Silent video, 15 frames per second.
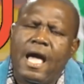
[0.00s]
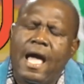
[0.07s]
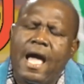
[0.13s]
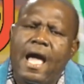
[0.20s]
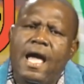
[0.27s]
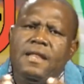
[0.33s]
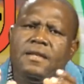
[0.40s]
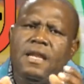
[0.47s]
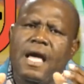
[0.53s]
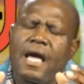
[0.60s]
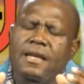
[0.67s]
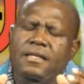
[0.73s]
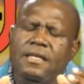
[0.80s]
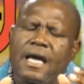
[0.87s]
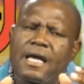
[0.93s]
And
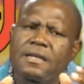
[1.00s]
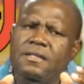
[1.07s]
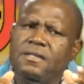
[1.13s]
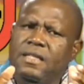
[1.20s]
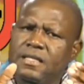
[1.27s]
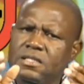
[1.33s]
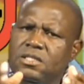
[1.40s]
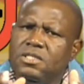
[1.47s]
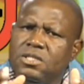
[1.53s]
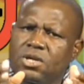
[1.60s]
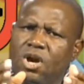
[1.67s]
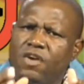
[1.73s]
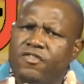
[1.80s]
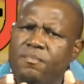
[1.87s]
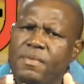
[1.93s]
this
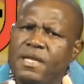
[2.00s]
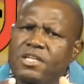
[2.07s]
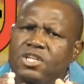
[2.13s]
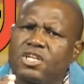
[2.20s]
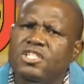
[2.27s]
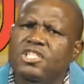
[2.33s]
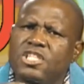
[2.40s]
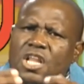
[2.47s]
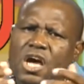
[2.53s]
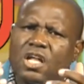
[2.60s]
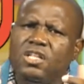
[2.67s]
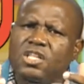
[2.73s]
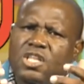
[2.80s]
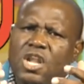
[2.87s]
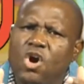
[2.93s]
government does
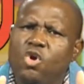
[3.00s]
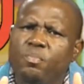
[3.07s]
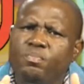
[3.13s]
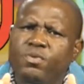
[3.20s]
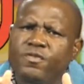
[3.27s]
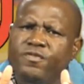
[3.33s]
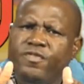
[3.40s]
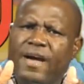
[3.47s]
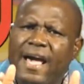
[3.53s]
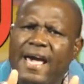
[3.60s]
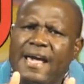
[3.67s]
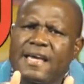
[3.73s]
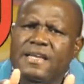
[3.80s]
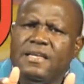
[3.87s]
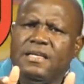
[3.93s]
not now
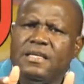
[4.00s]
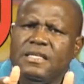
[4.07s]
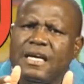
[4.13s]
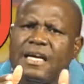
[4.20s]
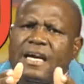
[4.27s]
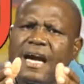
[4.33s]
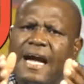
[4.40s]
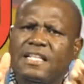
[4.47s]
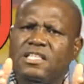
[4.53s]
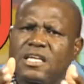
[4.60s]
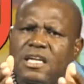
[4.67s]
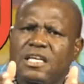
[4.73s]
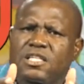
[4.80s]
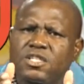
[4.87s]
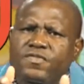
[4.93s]
provide the
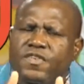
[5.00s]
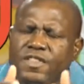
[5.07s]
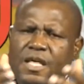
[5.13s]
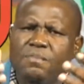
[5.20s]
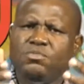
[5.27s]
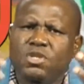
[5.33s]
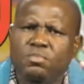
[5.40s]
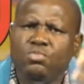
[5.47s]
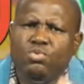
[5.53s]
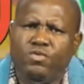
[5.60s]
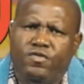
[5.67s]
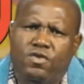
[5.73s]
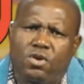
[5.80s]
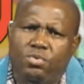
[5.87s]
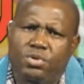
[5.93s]
catalyst for them to move
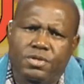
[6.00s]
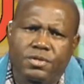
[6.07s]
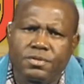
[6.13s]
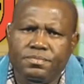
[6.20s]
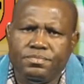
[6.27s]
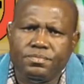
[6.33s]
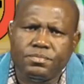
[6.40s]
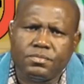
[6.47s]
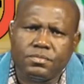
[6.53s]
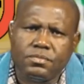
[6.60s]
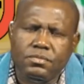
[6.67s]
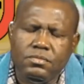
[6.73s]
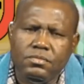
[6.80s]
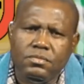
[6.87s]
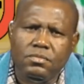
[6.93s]
forward.
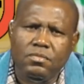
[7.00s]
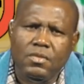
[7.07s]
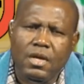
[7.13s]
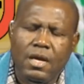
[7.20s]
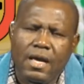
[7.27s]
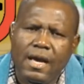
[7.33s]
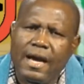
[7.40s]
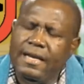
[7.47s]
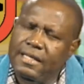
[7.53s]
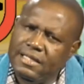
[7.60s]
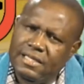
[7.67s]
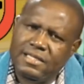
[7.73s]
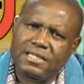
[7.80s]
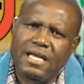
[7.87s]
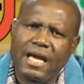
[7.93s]
And it
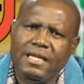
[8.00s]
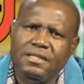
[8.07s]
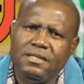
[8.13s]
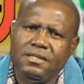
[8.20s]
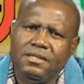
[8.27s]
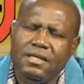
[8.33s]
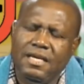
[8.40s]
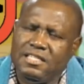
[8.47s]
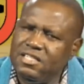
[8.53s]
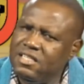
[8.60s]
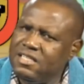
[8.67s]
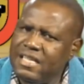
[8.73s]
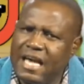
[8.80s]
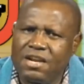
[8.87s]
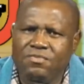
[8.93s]
is sad. It's a
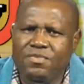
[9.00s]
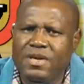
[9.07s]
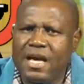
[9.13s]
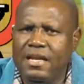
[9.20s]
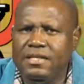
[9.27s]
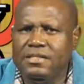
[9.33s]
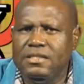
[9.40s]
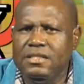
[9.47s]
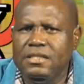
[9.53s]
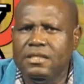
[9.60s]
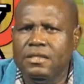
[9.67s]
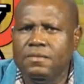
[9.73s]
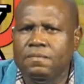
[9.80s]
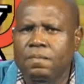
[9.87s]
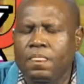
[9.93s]
sad reality
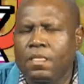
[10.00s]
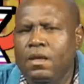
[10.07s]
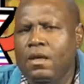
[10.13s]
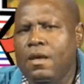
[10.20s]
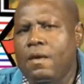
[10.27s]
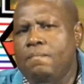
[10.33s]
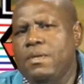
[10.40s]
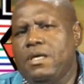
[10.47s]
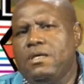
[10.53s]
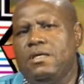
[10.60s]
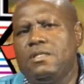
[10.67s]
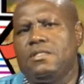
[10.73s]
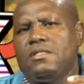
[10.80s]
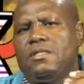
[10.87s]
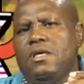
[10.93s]

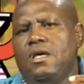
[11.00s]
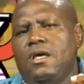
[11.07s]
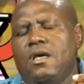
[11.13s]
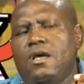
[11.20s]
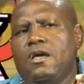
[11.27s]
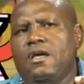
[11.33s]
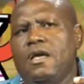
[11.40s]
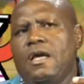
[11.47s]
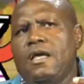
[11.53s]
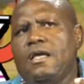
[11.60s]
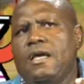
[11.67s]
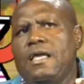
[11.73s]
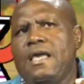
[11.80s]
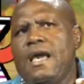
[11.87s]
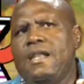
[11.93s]
because
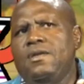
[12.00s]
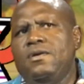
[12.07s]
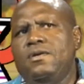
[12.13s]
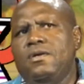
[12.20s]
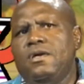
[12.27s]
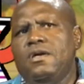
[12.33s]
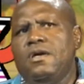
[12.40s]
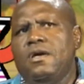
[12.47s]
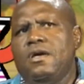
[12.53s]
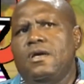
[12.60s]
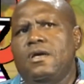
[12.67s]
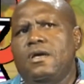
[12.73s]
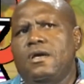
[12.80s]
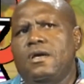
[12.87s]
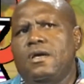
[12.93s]
Guyana
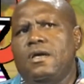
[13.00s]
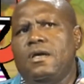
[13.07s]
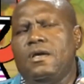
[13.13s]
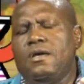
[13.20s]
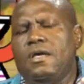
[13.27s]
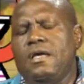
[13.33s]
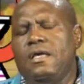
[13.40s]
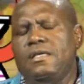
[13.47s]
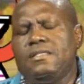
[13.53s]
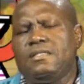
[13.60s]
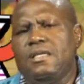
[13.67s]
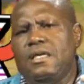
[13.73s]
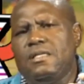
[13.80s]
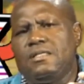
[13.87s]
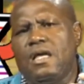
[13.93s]
has
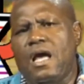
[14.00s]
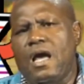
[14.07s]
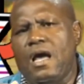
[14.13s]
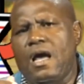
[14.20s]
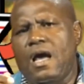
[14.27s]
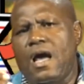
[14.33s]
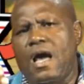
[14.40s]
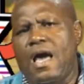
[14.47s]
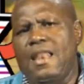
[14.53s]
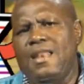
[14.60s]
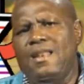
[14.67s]
a